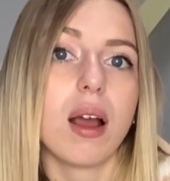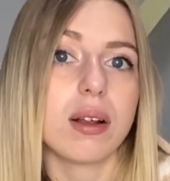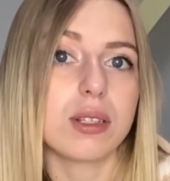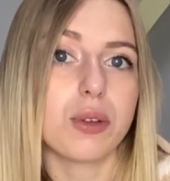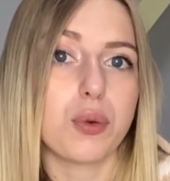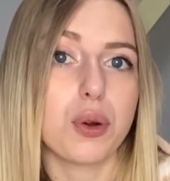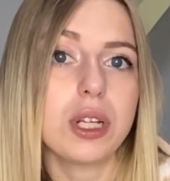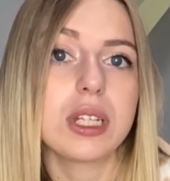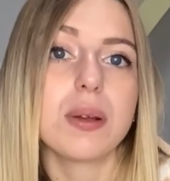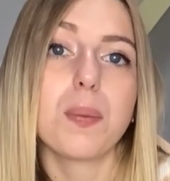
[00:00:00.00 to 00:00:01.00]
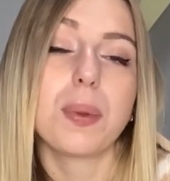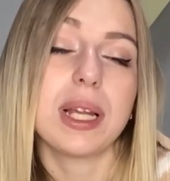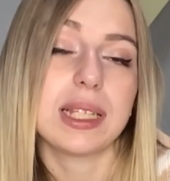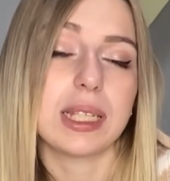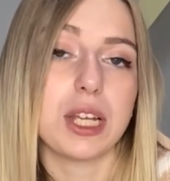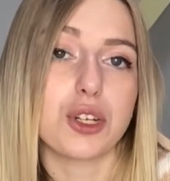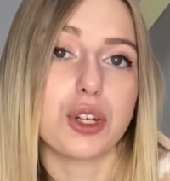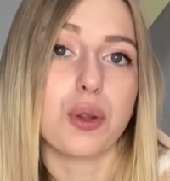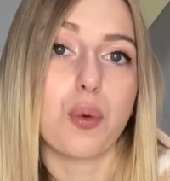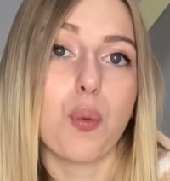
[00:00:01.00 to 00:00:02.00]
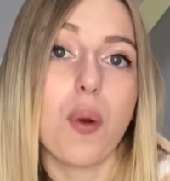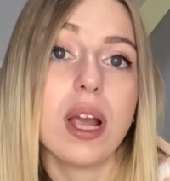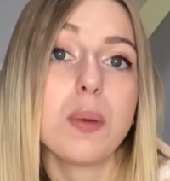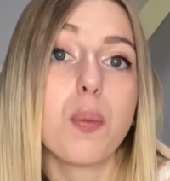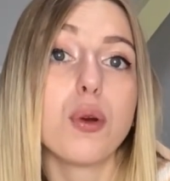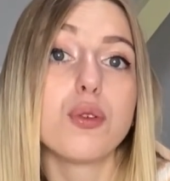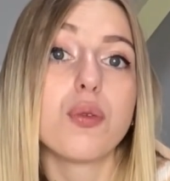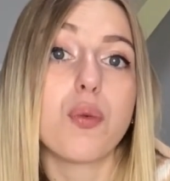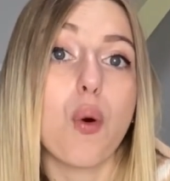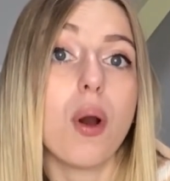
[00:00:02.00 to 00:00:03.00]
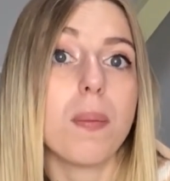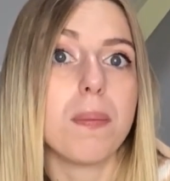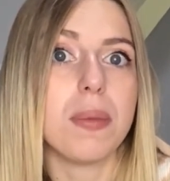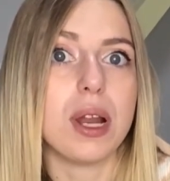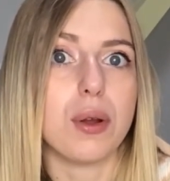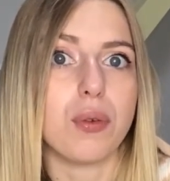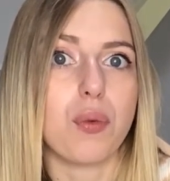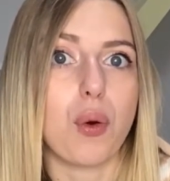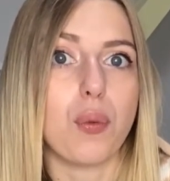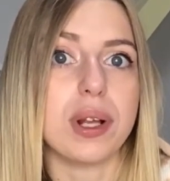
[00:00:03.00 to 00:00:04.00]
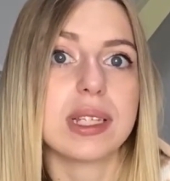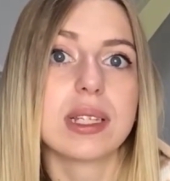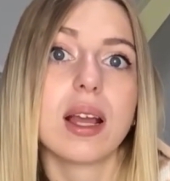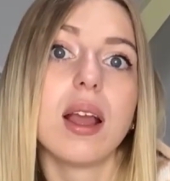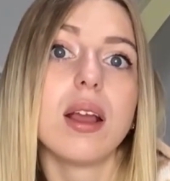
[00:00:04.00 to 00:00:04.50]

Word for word: The first, PlayStation, 1.4 million followers.